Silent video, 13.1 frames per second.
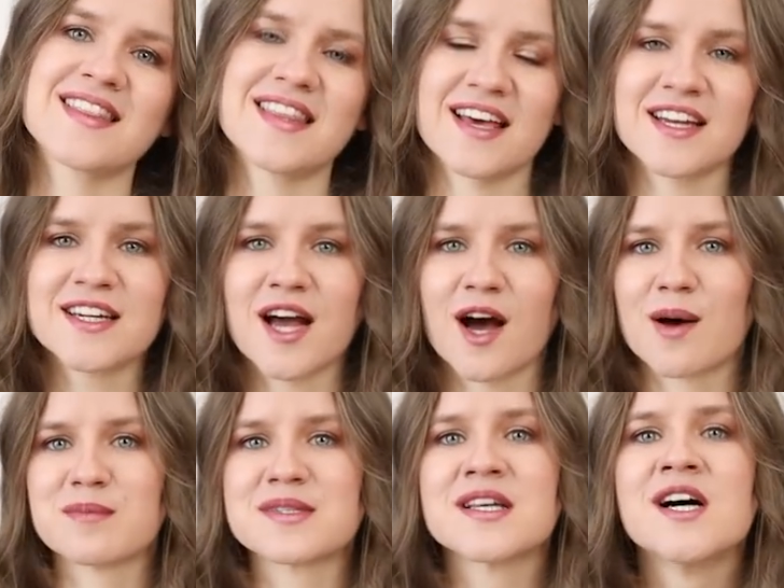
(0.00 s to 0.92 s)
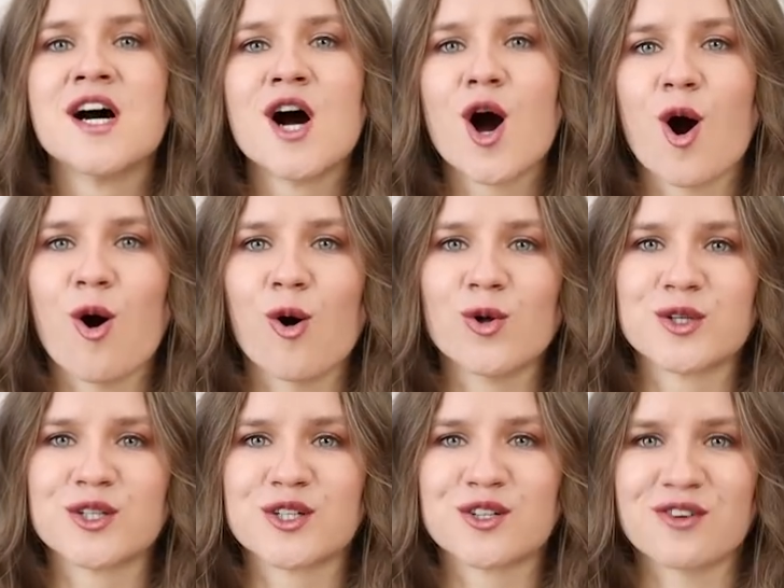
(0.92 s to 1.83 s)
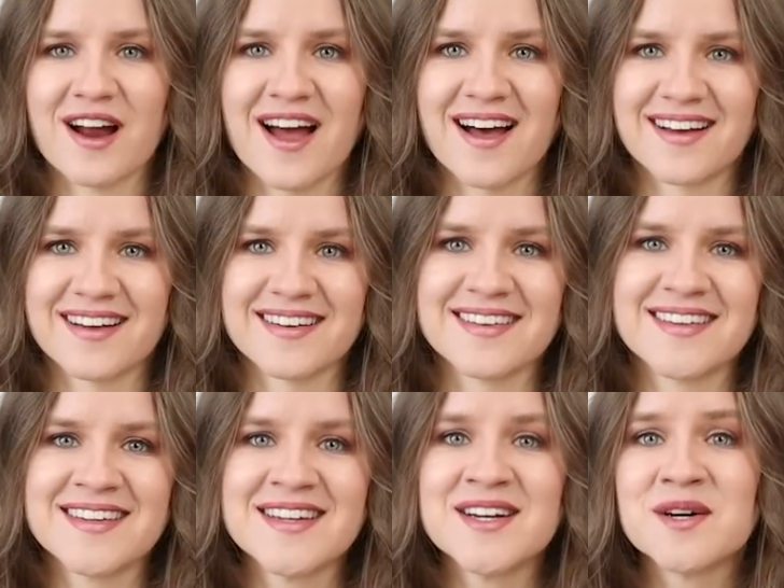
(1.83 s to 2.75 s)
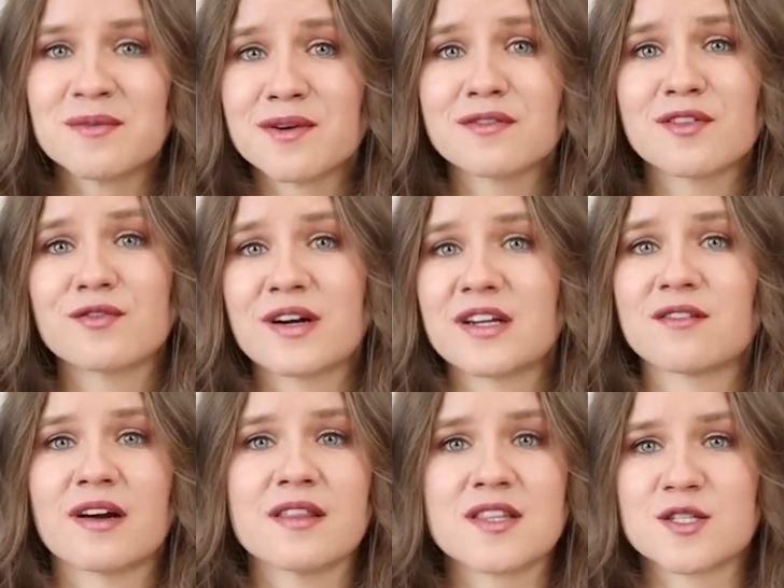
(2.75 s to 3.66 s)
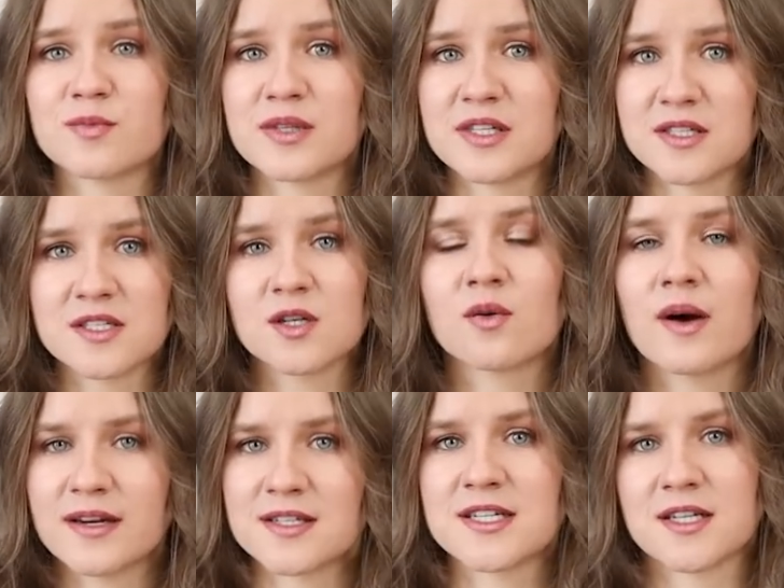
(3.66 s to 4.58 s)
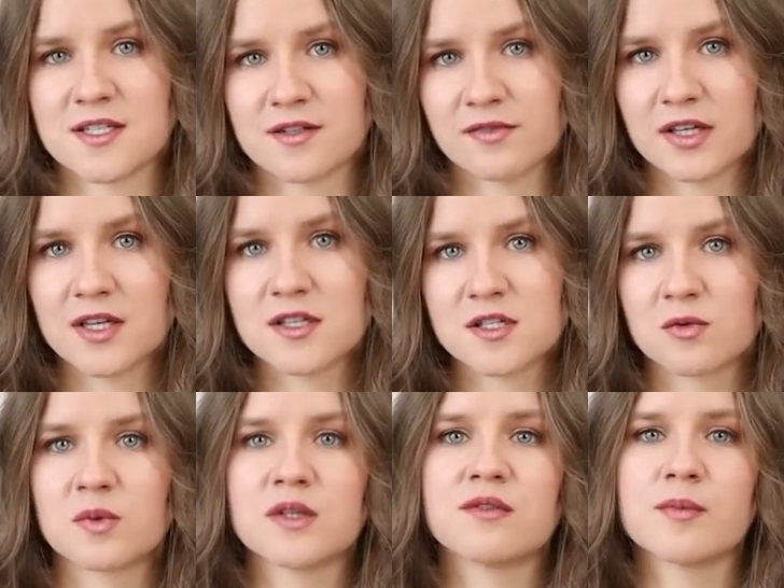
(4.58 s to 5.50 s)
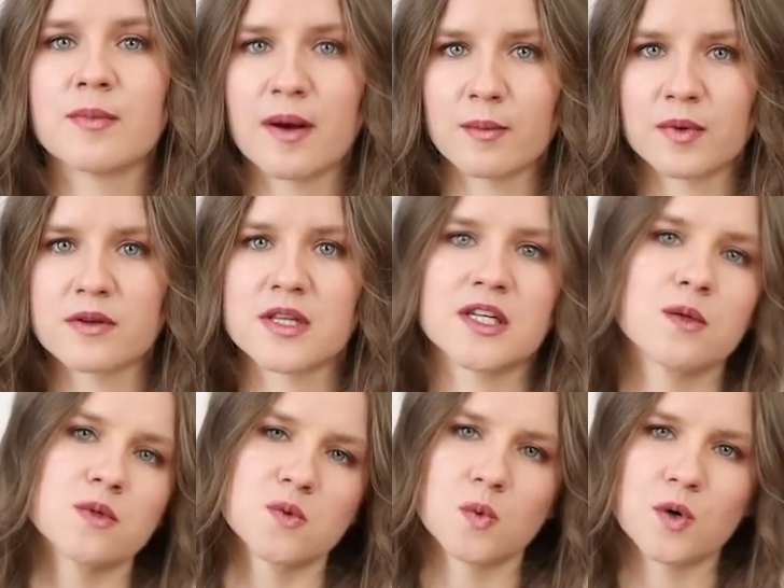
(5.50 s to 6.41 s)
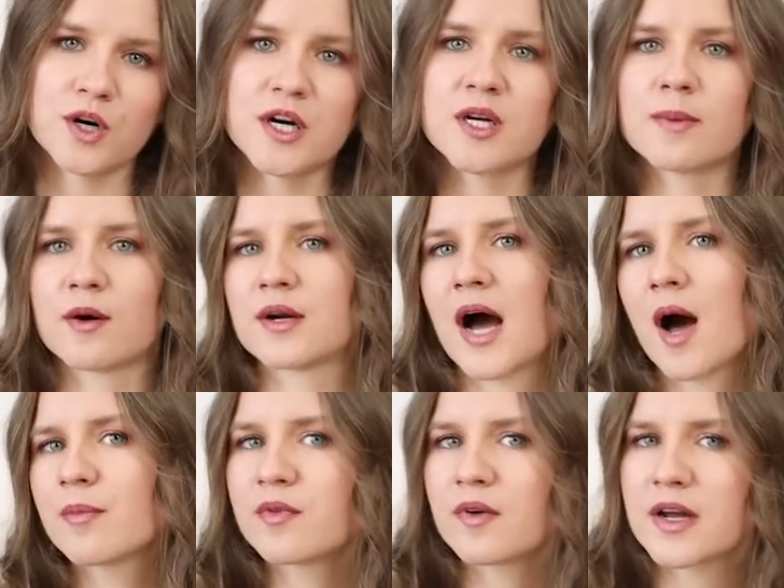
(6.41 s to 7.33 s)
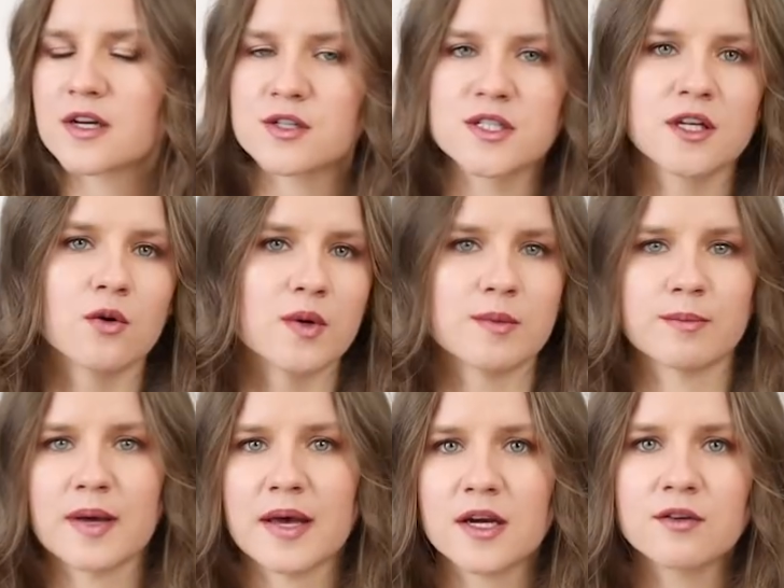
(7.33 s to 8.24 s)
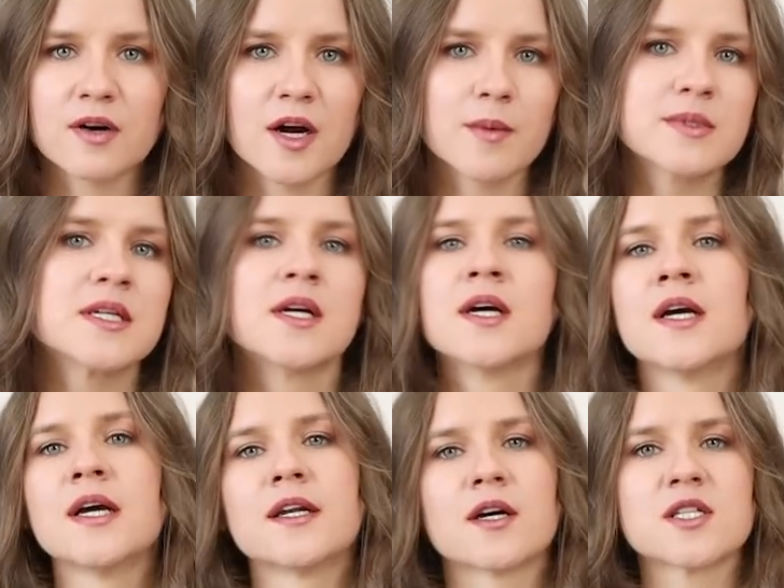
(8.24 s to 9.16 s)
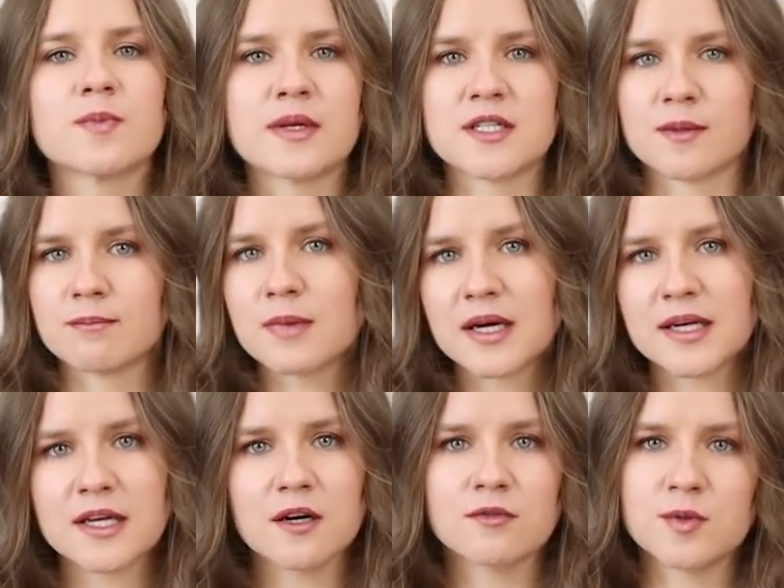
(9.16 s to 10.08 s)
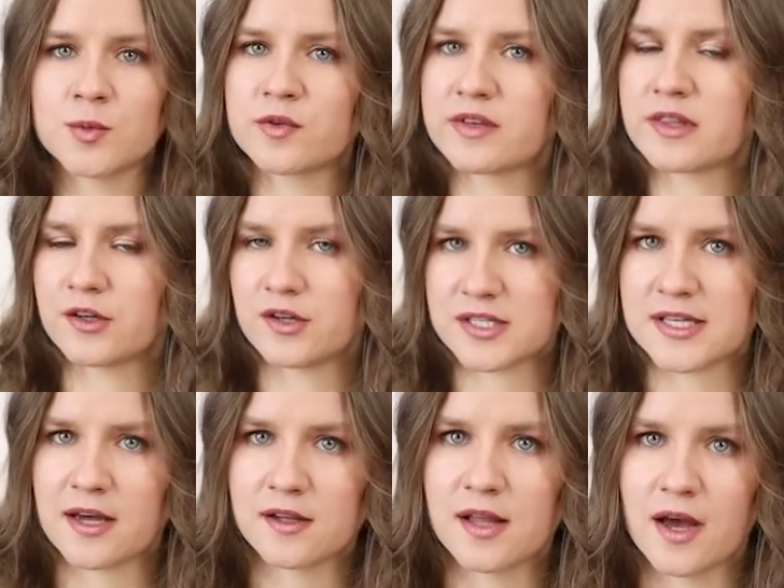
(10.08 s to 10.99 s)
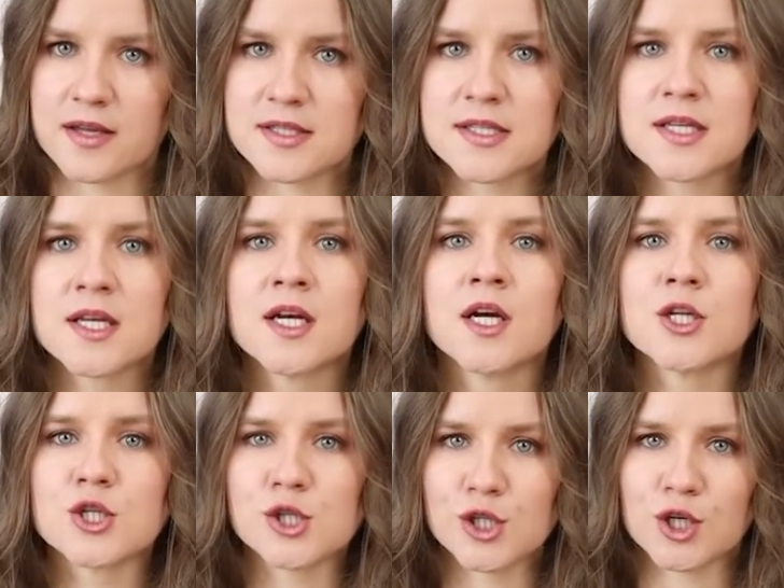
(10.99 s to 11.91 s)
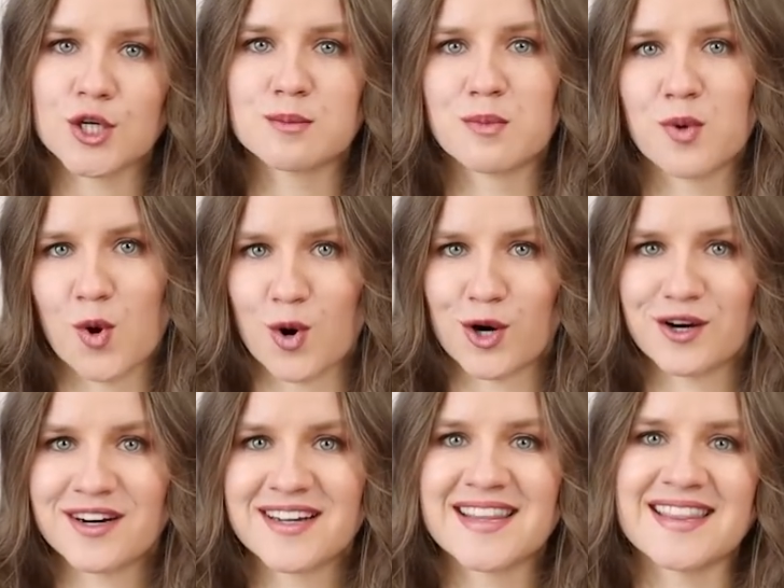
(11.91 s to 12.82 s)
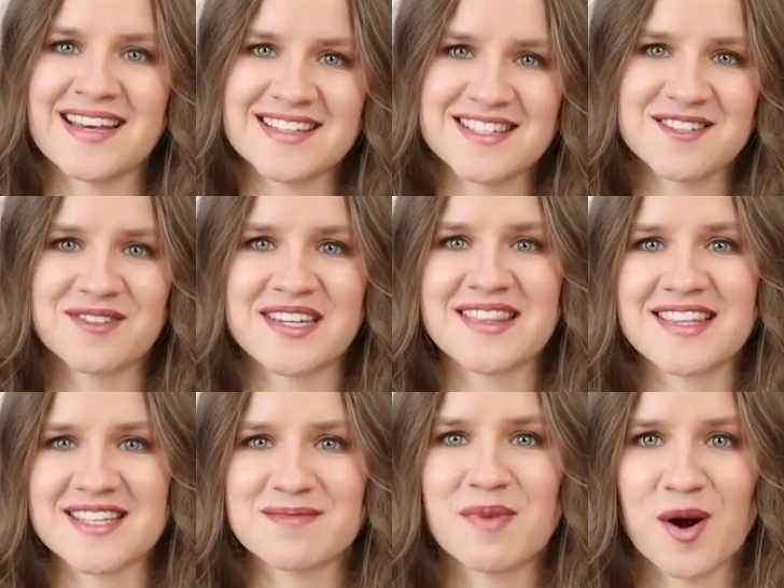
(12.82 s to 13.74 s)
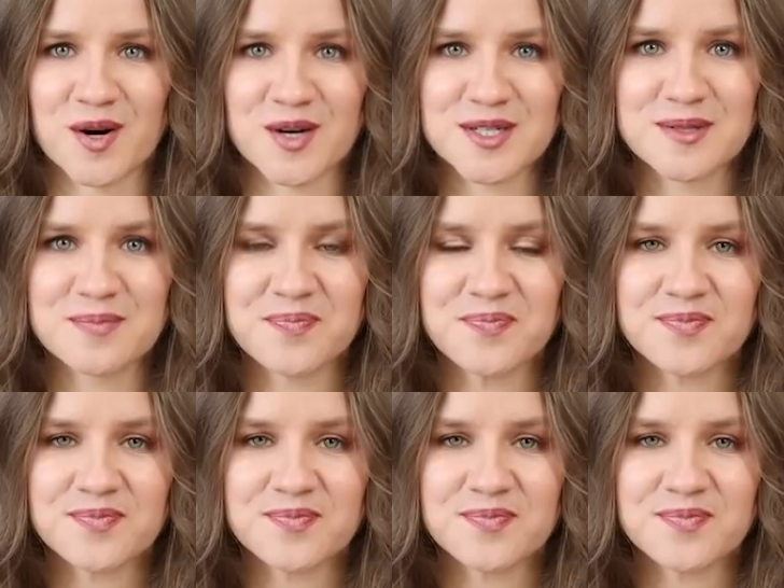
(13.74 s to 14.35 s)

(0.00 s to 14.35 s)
Then comes Holger Krag. We've already read this piece quite attentively, so we remember that he was worried about operators going bankrupt and not spending money on removing their satellites. To learn more, let's read this part.